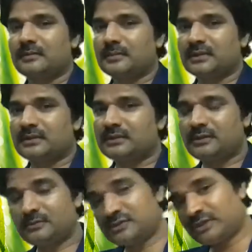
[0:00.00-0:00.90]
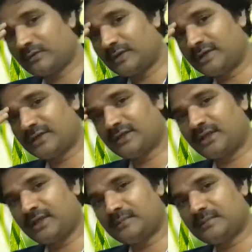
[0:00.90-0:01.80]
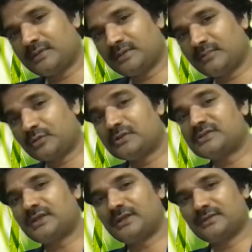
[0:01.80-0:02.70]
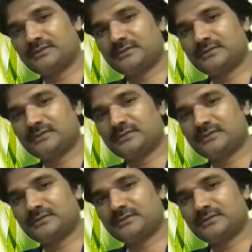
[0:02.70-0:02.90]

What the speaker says: But you must have heard the name Mrugajala,